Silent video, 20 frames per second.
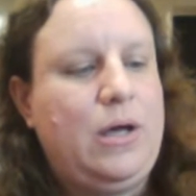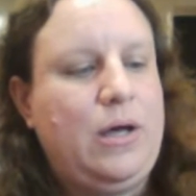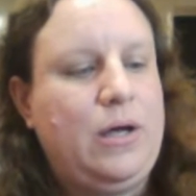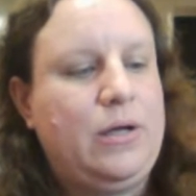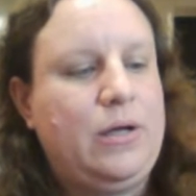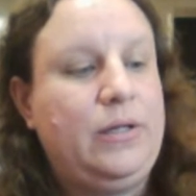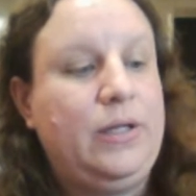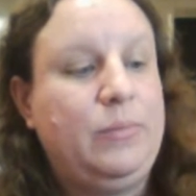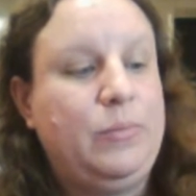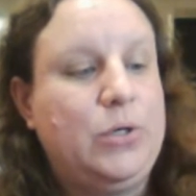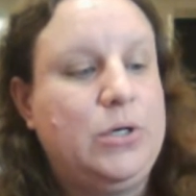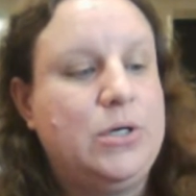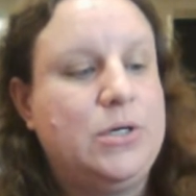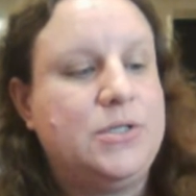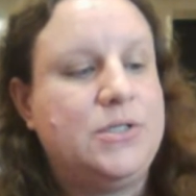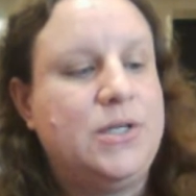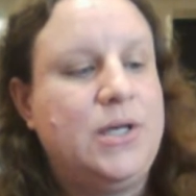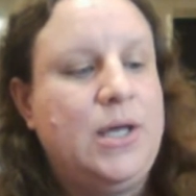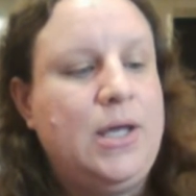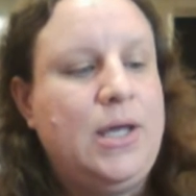
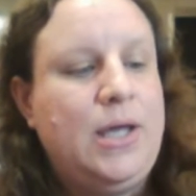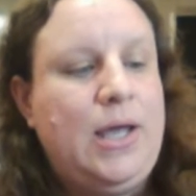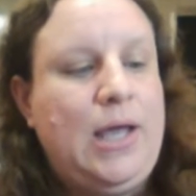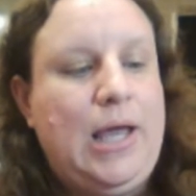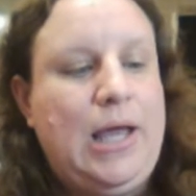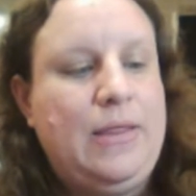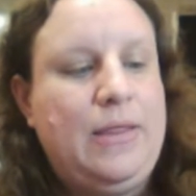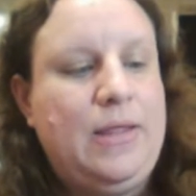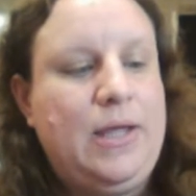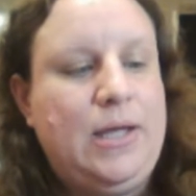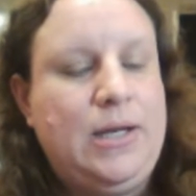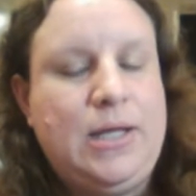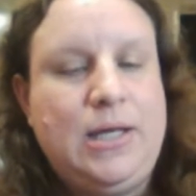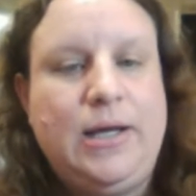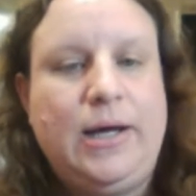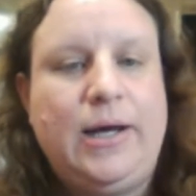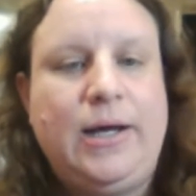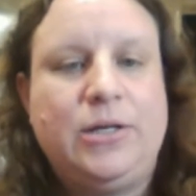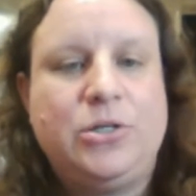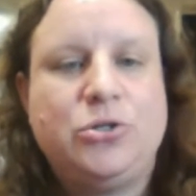Clippers, and then he
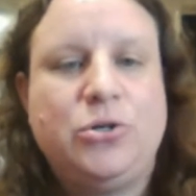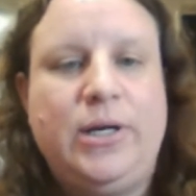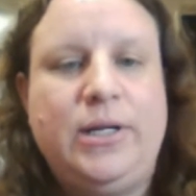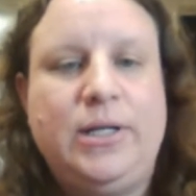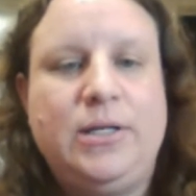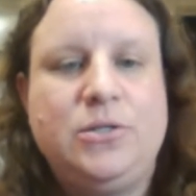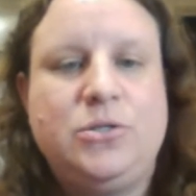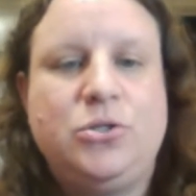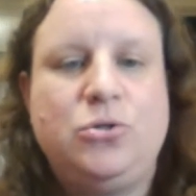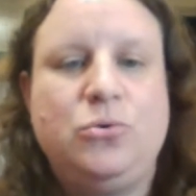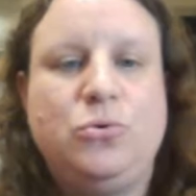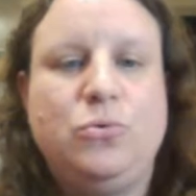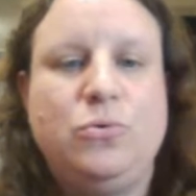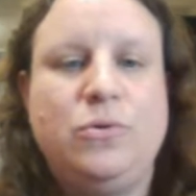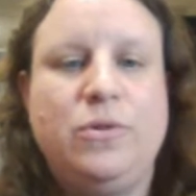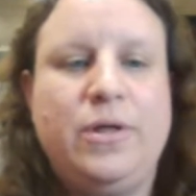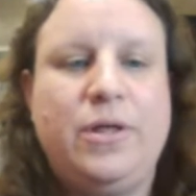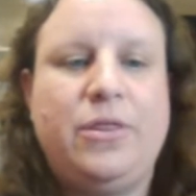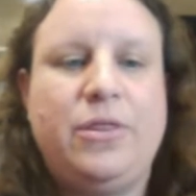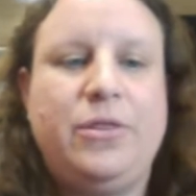got traded
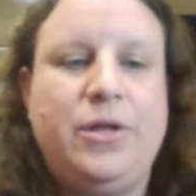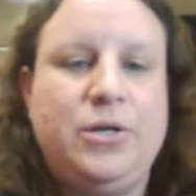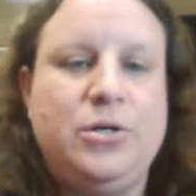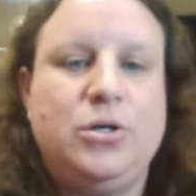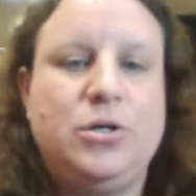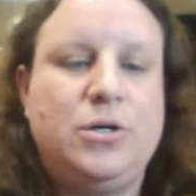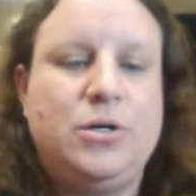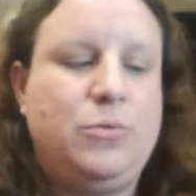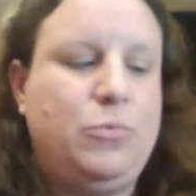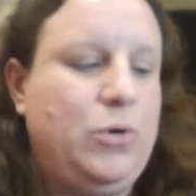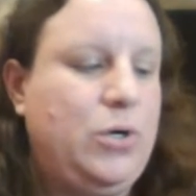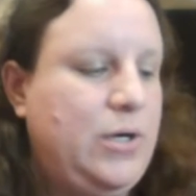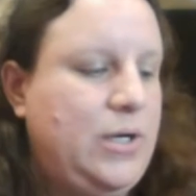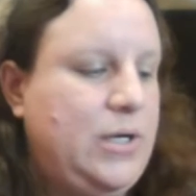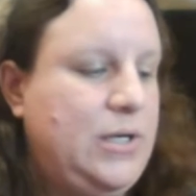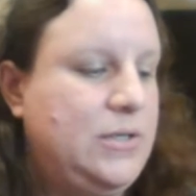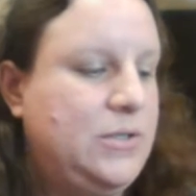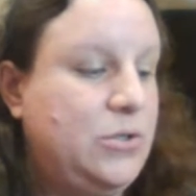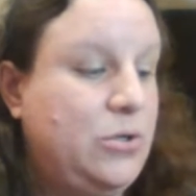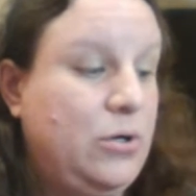to the Thunder, where
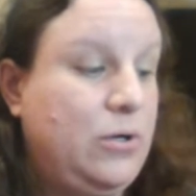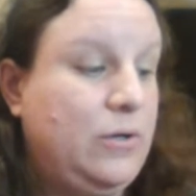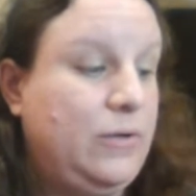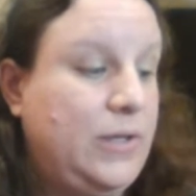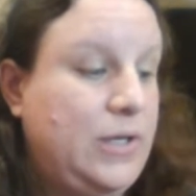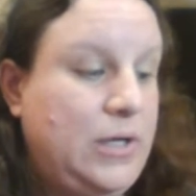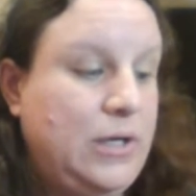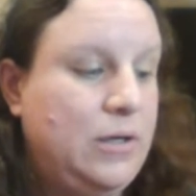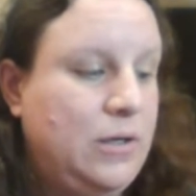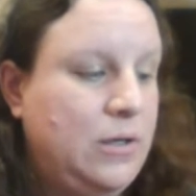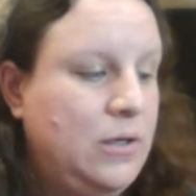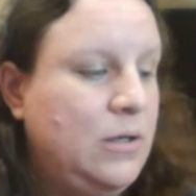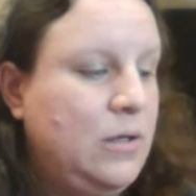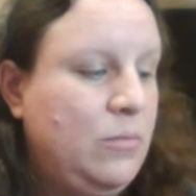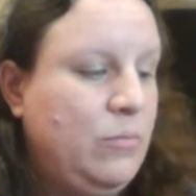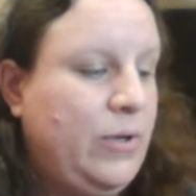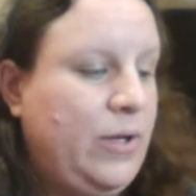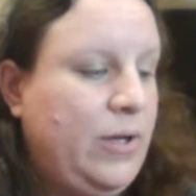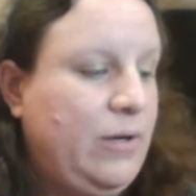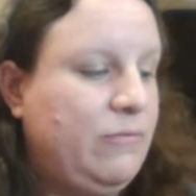he's currently
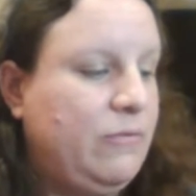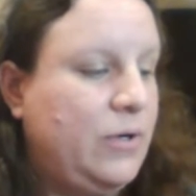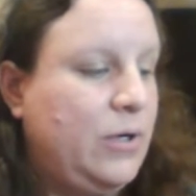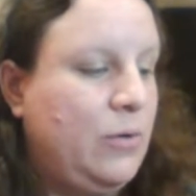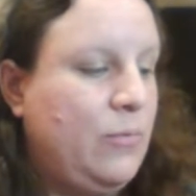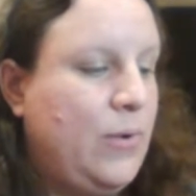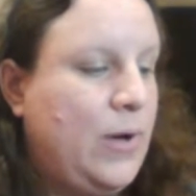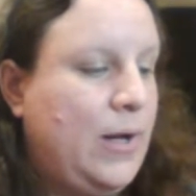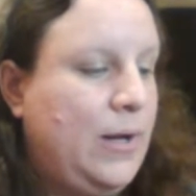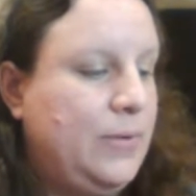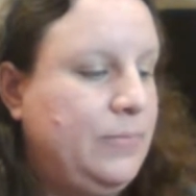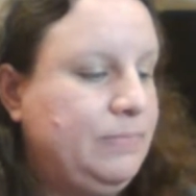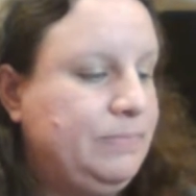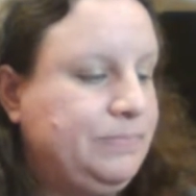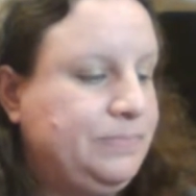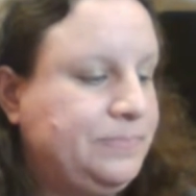playing very well.